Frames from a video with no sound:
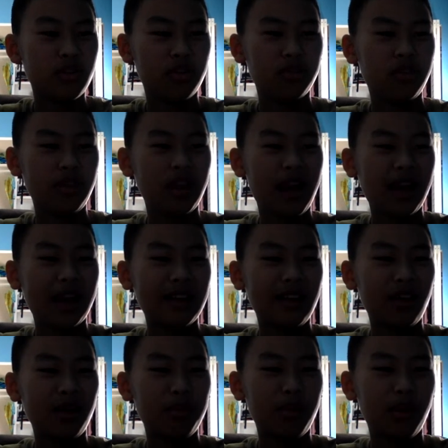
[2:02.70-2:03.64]
of the
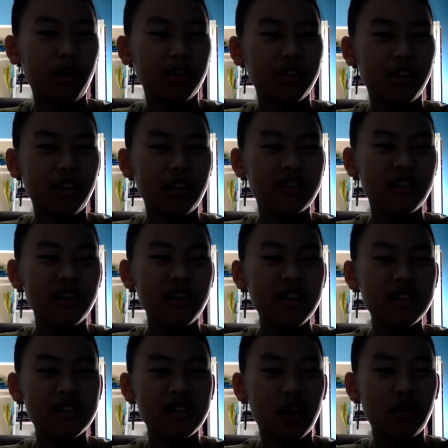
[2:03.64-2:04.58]
iCloud product,
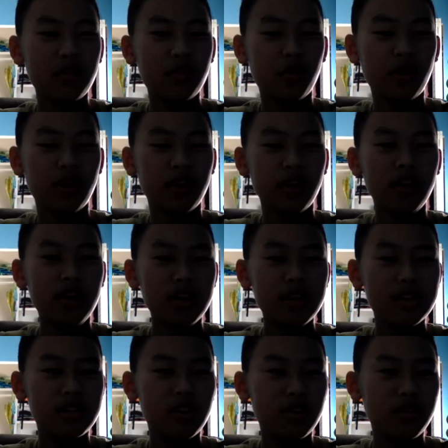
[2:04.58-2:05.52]
software,
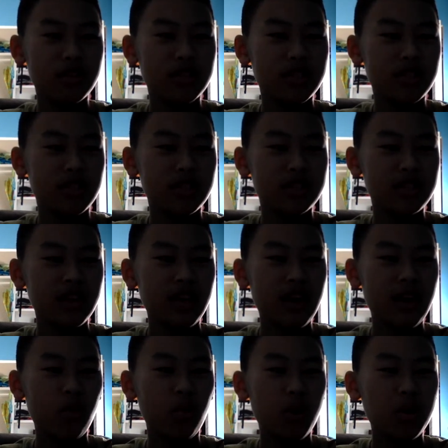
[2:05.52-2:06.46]
services,
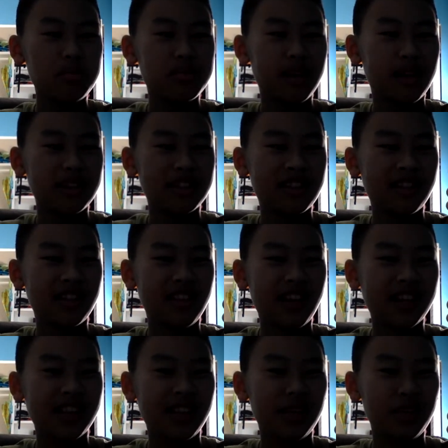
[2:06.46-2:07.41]
and websites
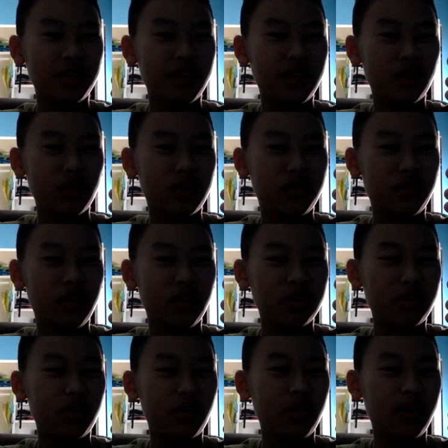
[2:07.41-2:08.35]
collectively
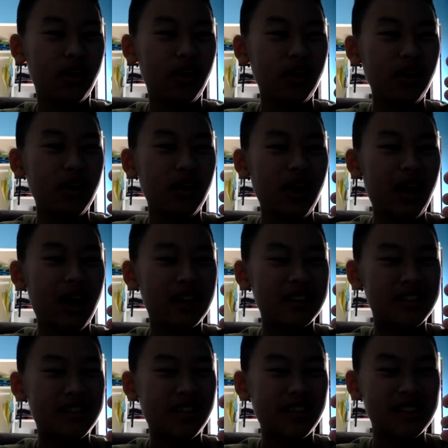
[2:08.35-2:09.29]
referred to
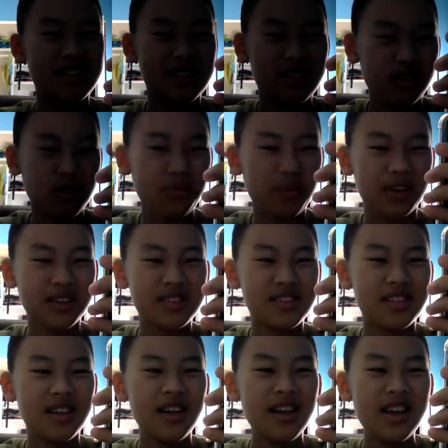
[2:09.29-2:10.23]
as the
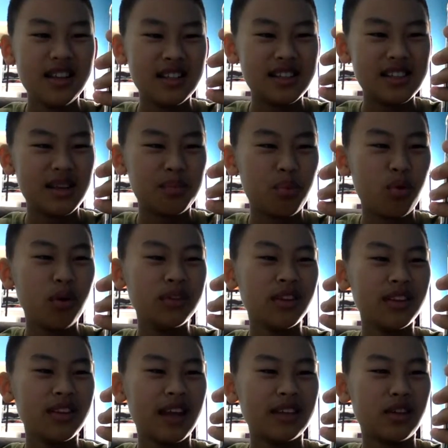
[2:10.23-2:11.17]
service. It is
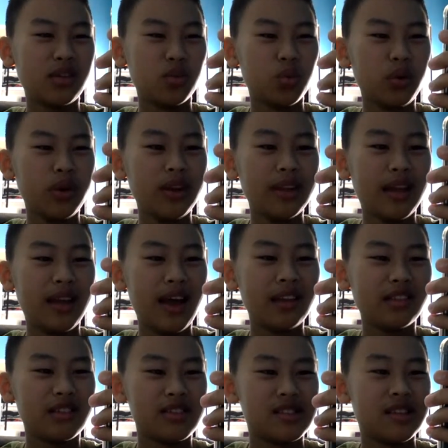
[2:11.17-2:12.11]
important that you read and
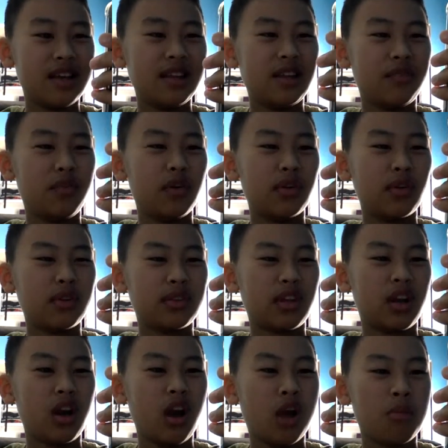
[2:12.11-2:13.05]
understand the following
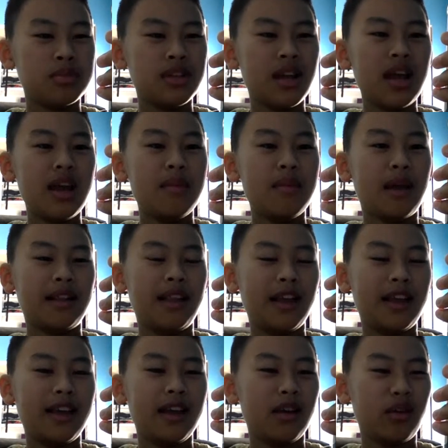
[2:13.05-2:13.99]
terms. By
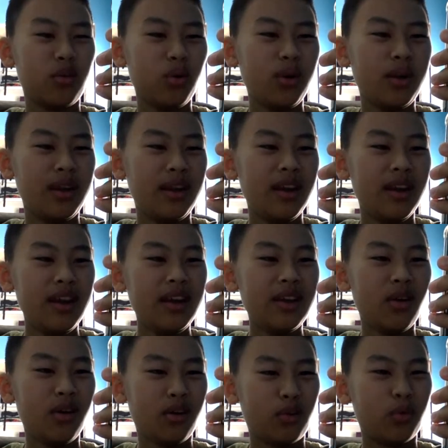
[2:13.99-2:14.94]
clicking agree,
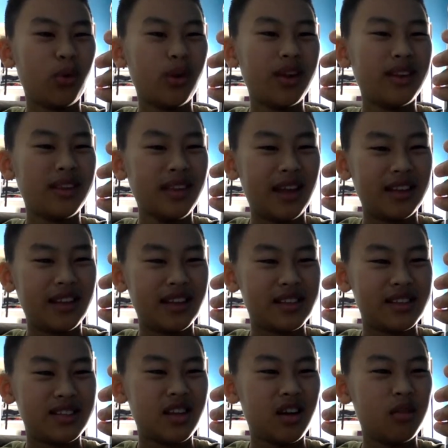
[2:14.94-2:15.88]
you're agreeing that
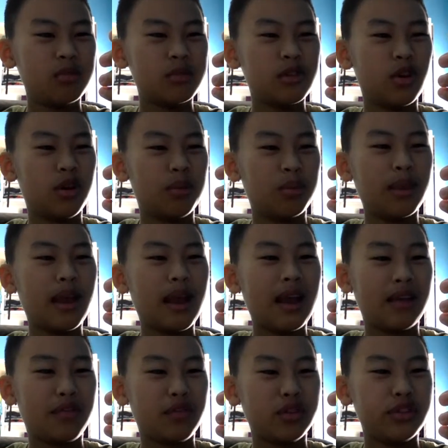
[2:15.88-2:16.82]
these terms will apply
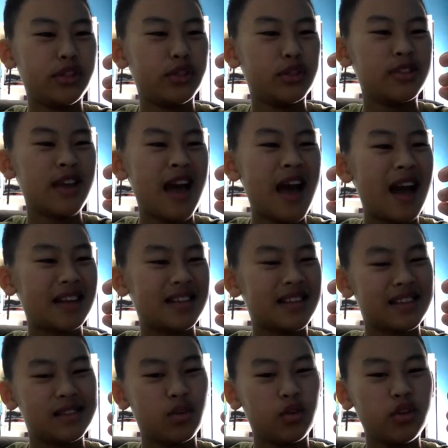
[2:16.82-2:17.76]
if you choose to
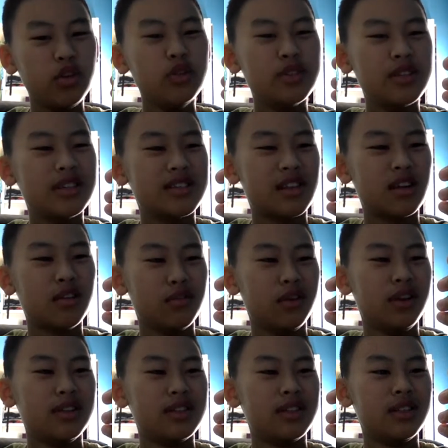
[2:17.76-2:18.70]
access or use the
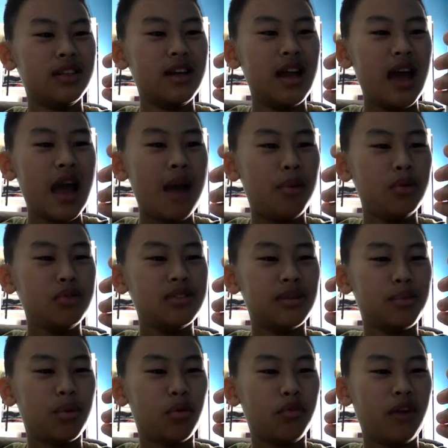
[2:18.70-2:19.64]
service. Apple is the
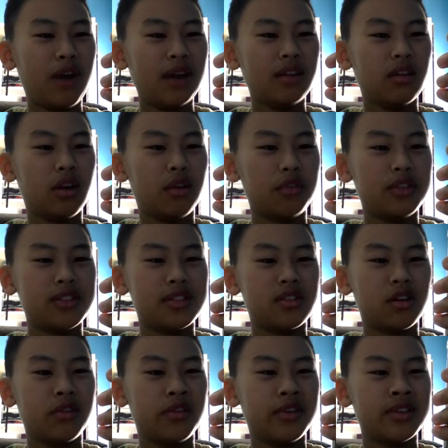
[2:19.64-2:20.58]
provider of the
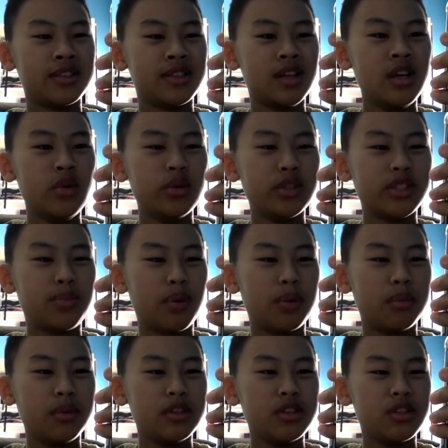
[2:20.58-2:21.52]
service, which
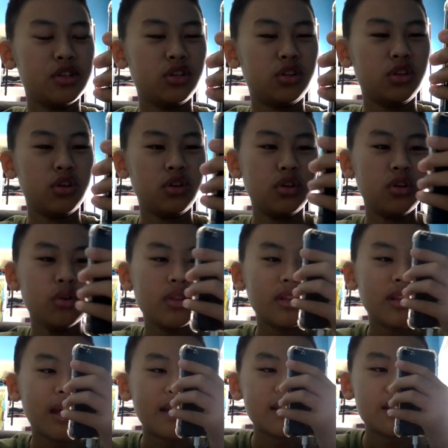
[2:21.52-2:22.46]
permits you to
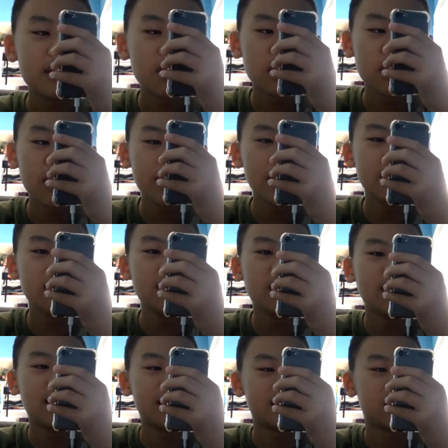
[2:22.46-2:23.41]
utilize certain
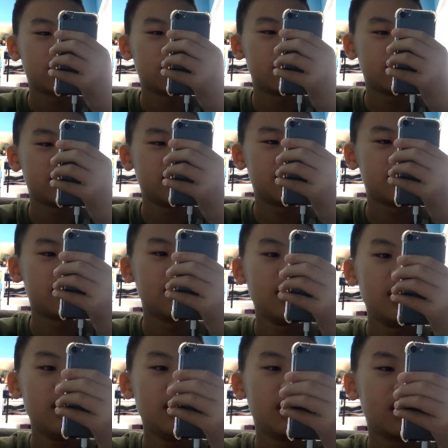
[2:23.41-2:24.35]
internet services,
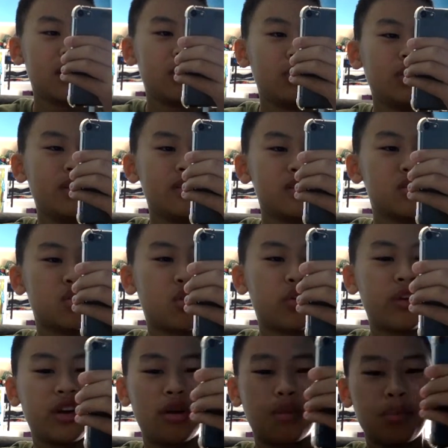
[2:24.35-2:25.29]
including
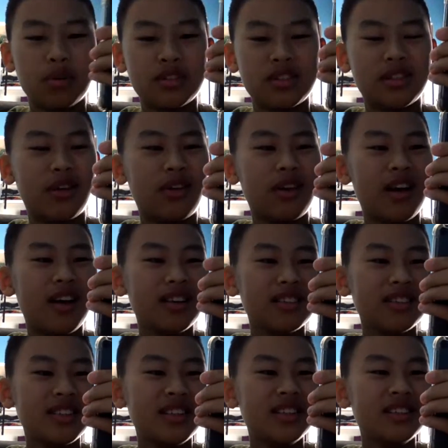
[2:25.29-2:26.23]
storing your personal
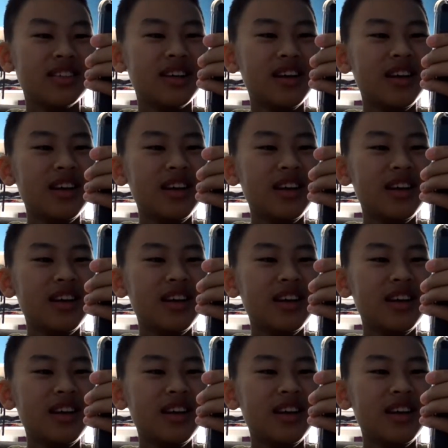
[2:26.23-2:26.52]
content,